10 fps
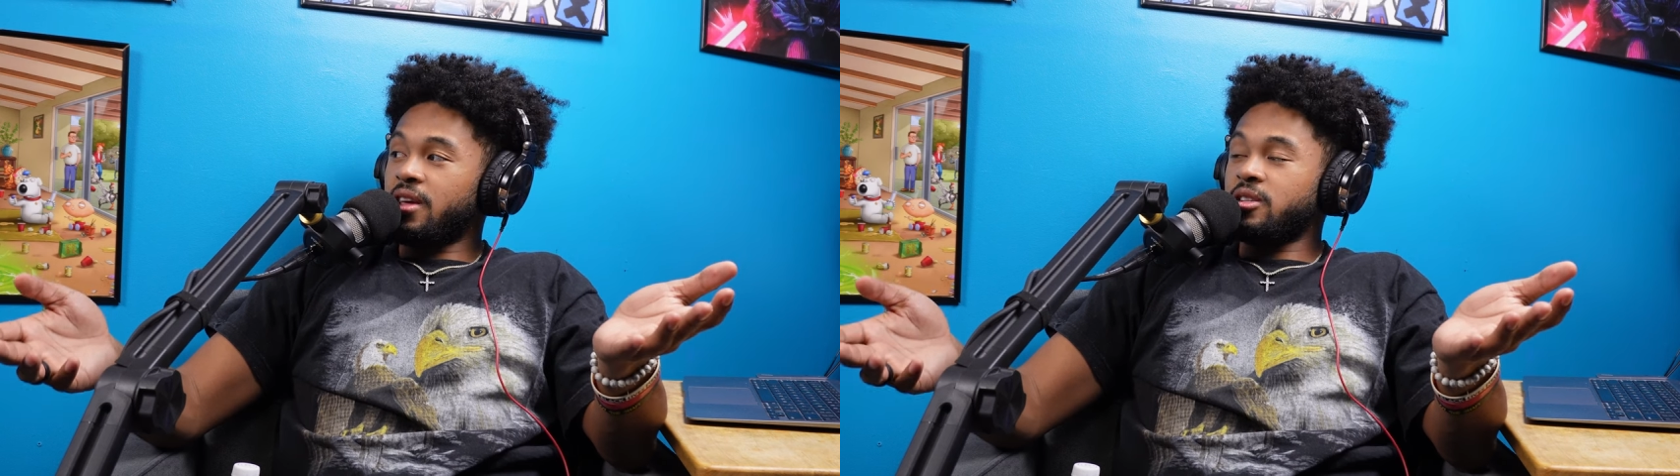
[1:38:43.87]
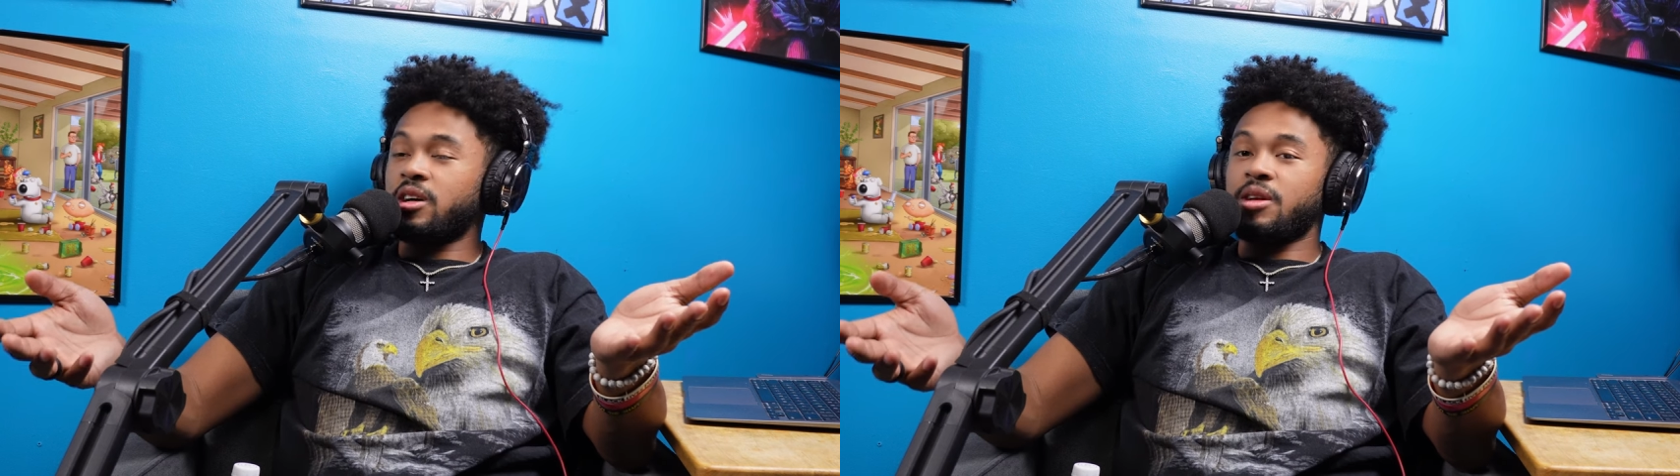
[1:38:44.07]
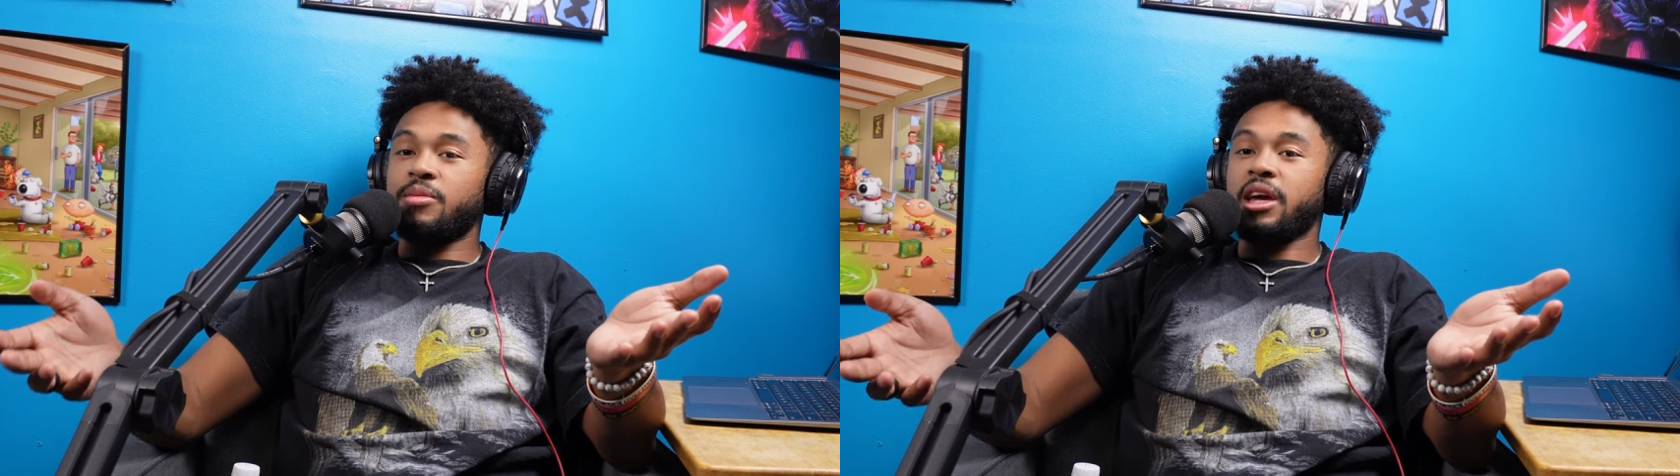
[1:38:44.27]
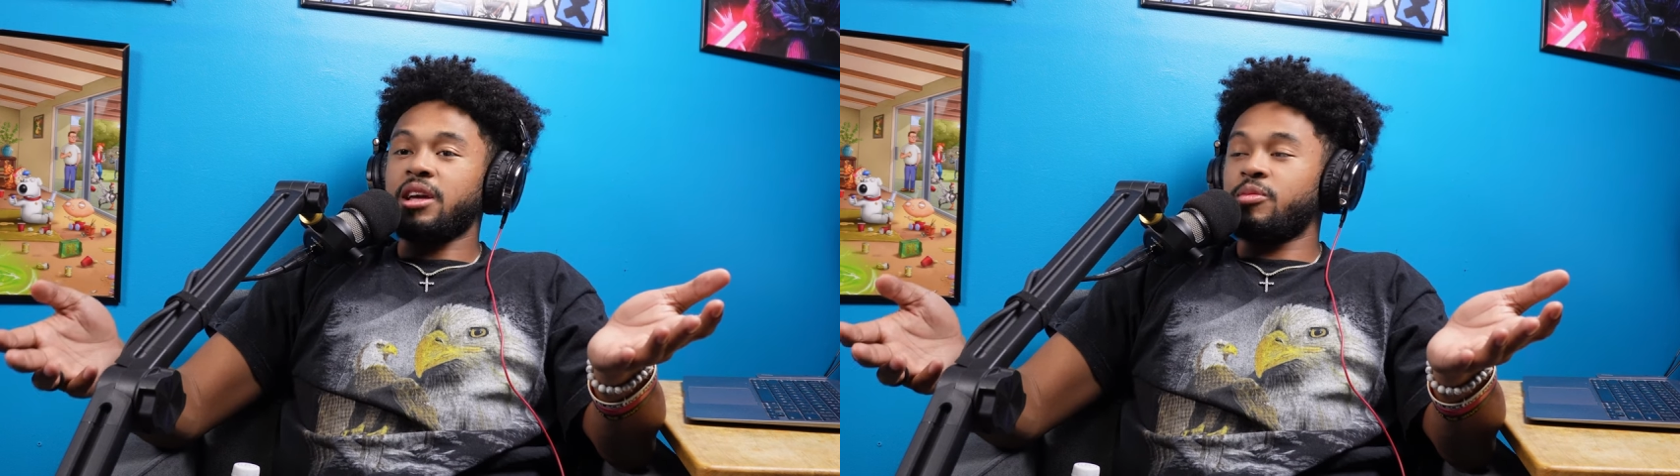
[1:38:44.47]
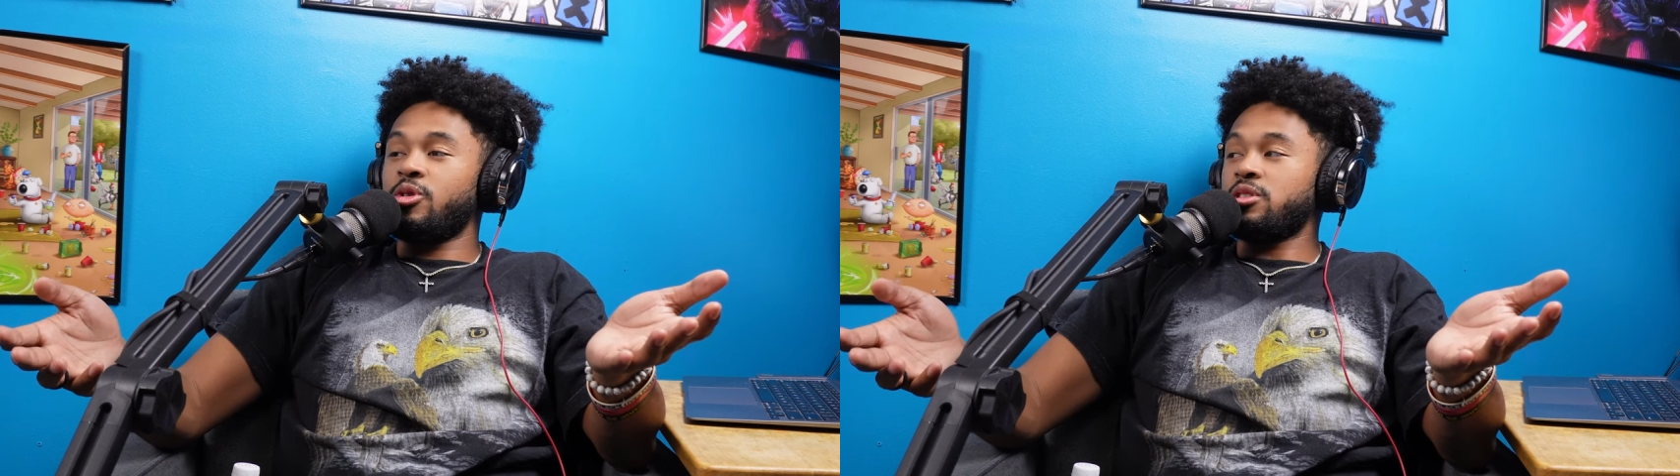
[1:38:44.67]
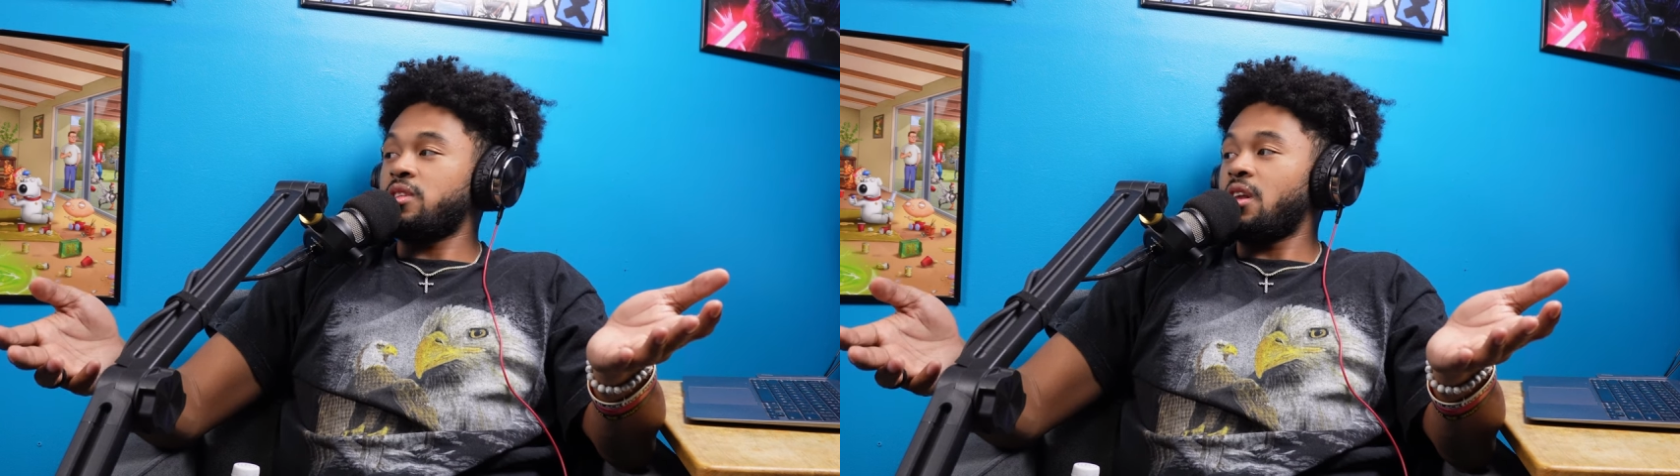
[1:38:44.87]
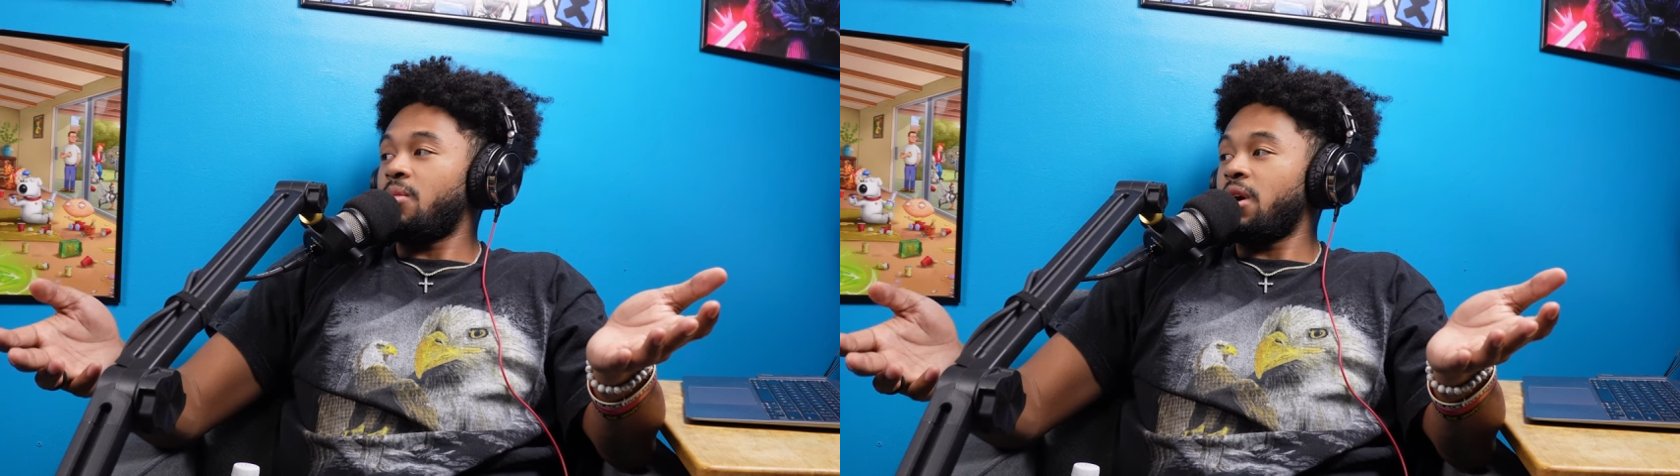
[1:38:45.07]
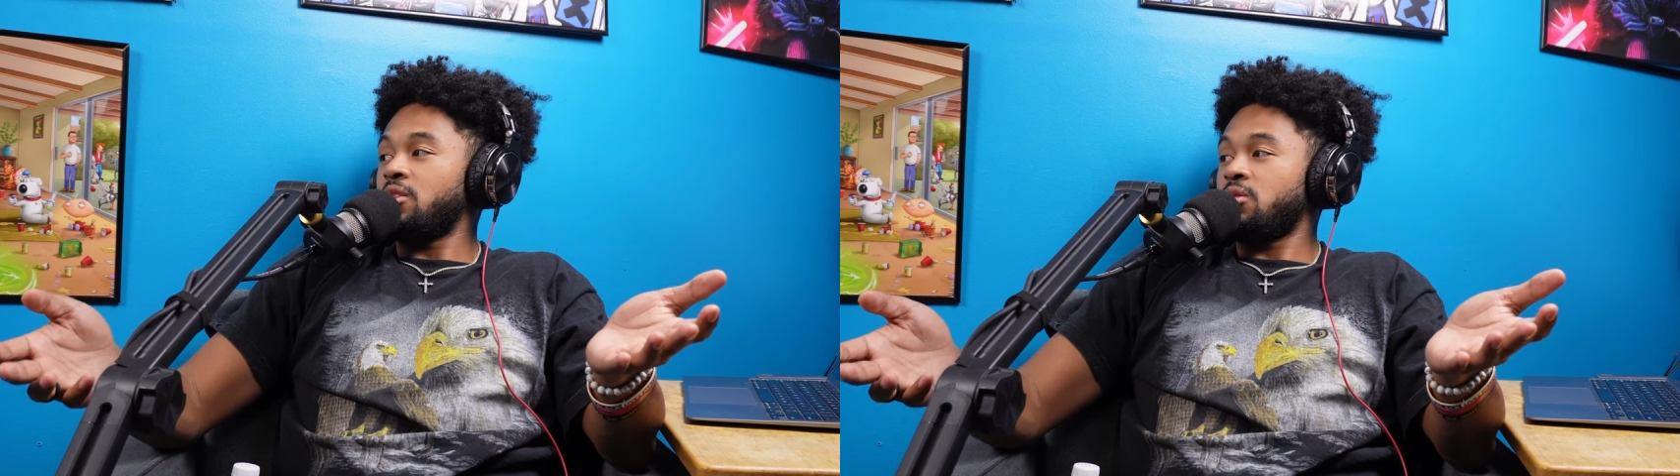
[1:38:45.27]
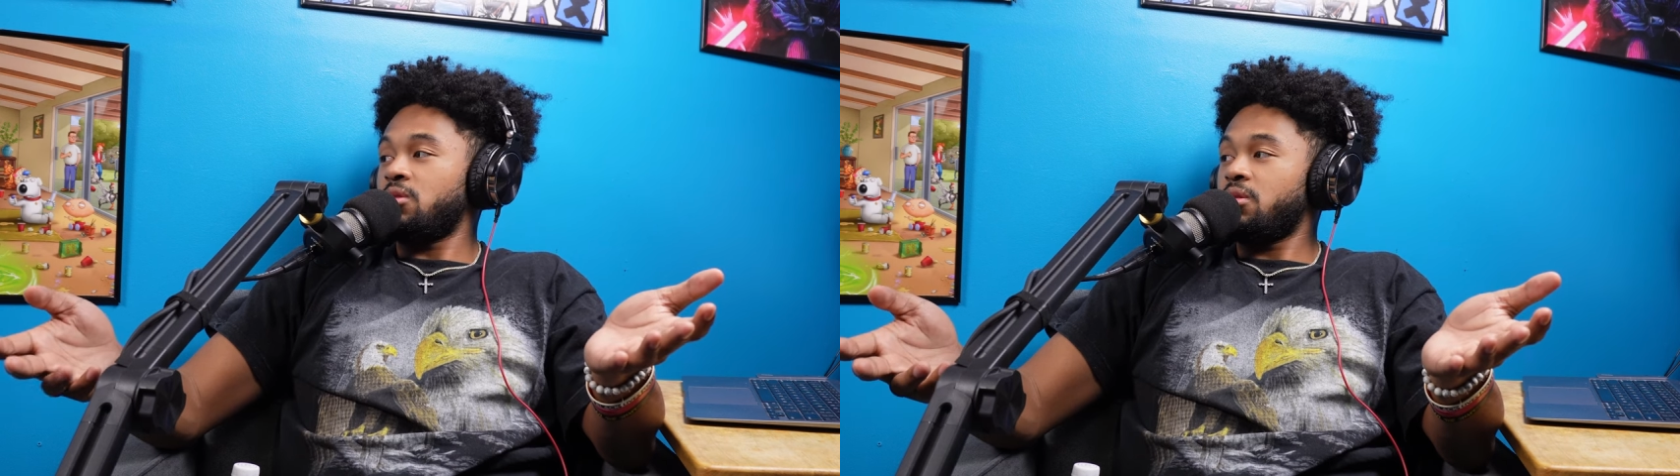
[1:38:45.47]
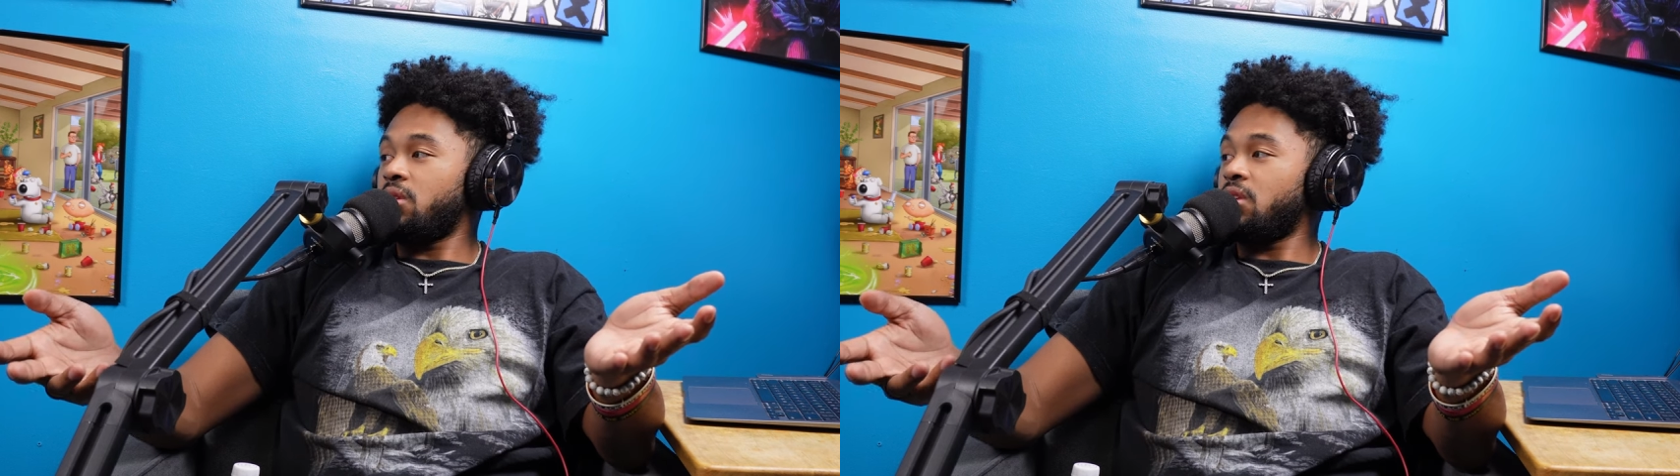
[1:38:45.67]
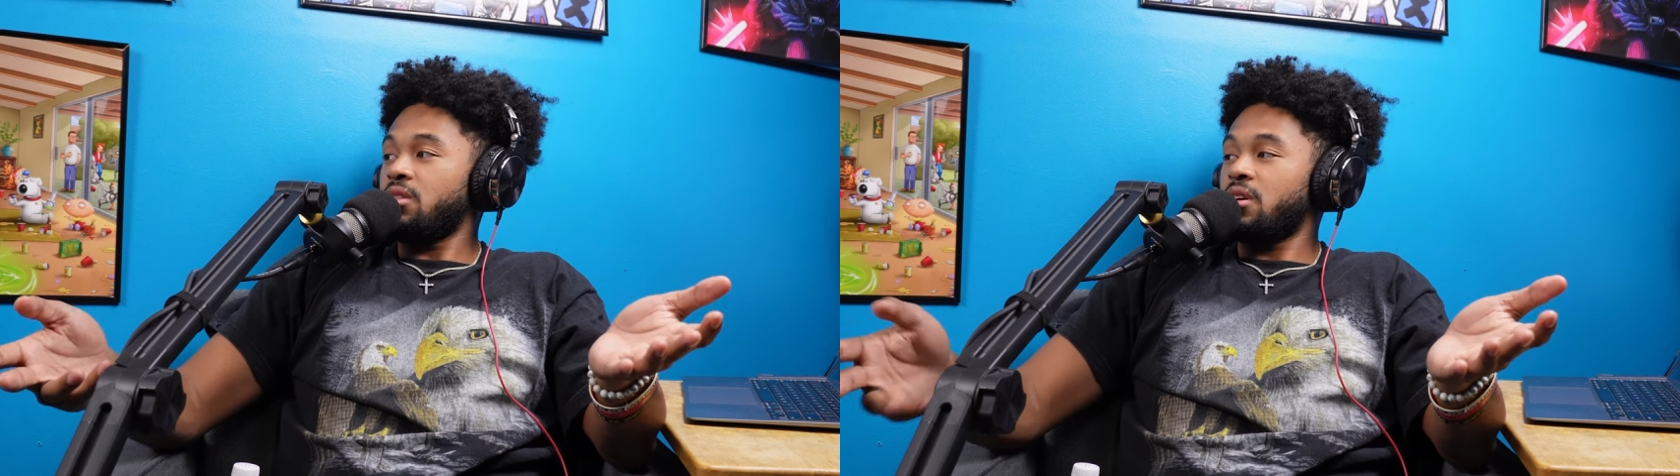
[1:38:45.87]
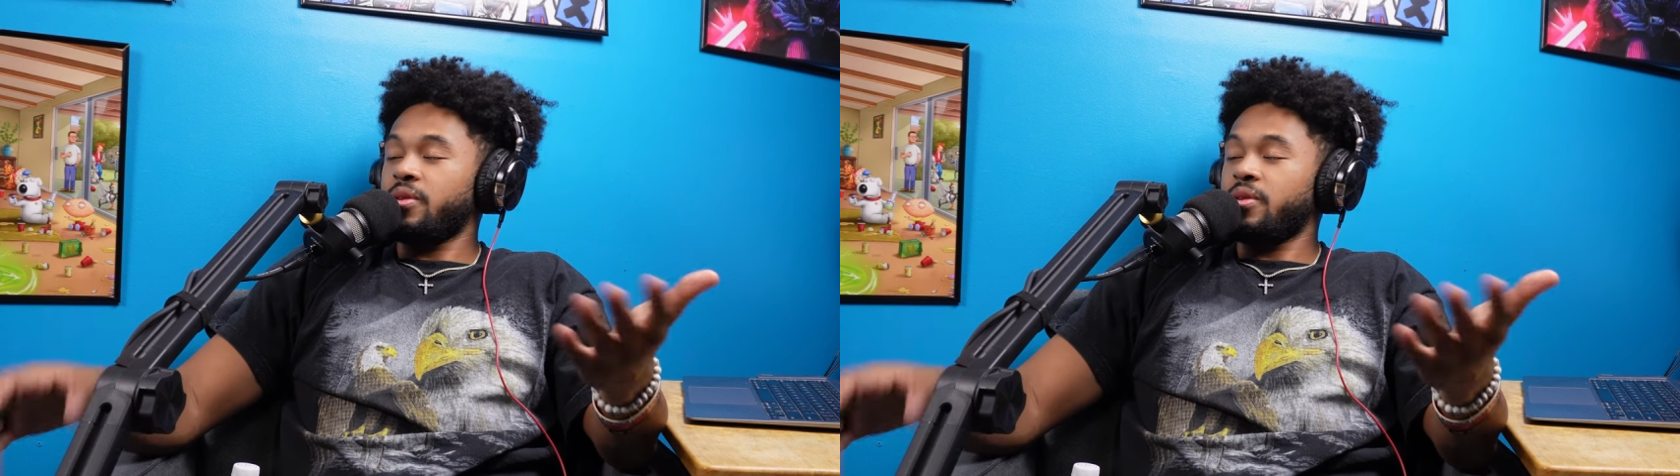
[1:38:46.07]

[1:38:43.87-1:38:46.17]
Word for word: They try to make it more sentimental and stuff.